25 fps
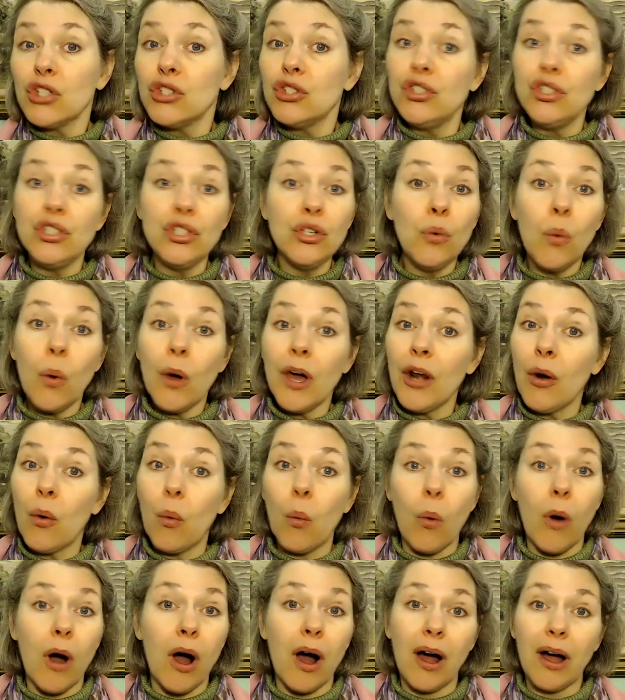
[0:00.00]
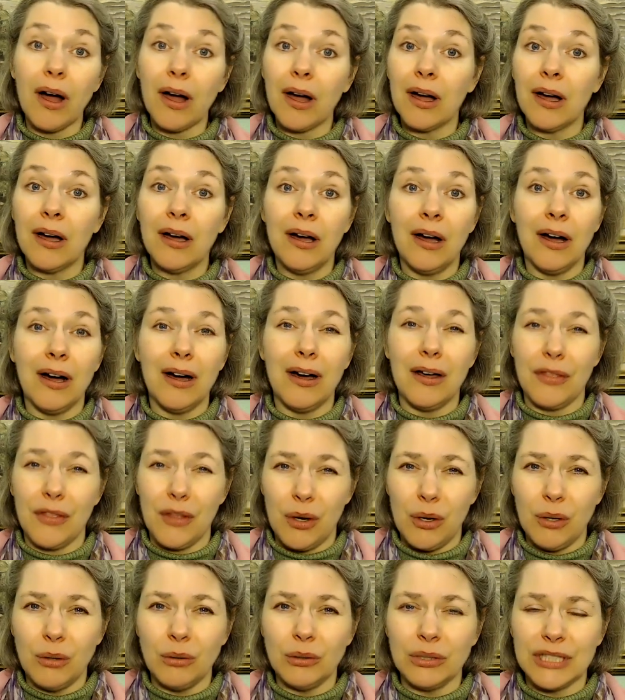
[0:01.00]
Do you want to walk on the
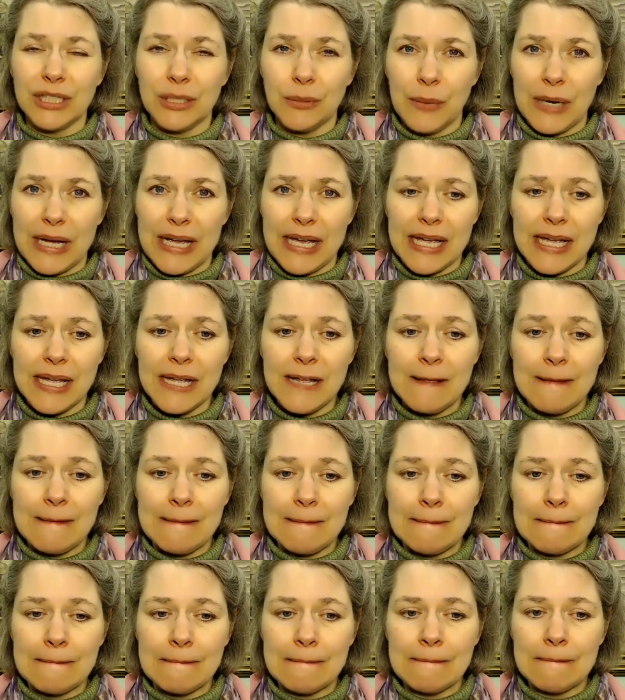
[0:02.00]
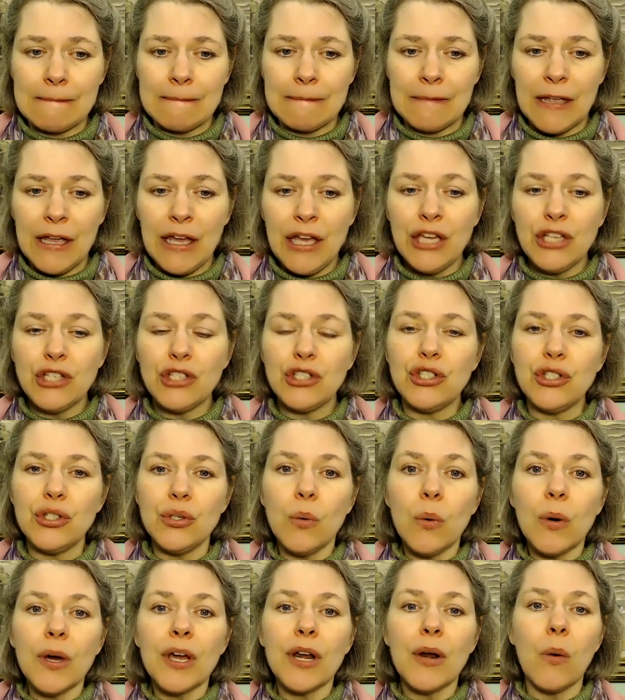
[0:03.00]
holy way? Do you
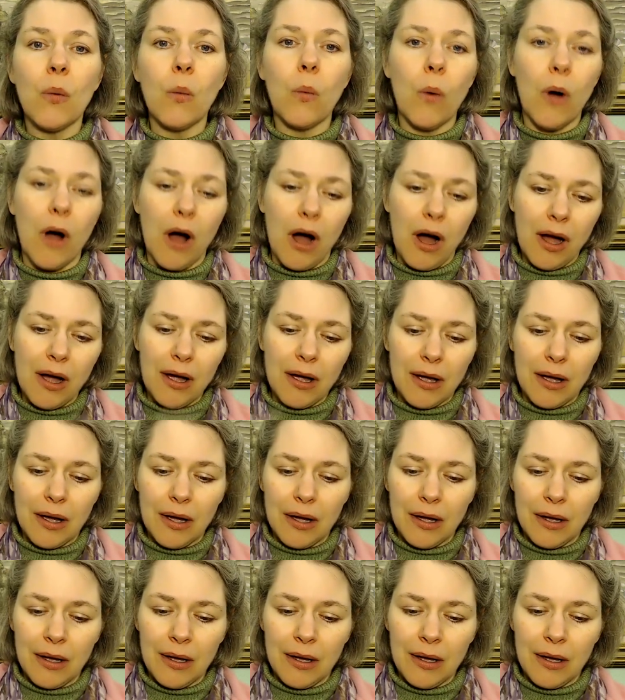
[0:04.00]
want to walk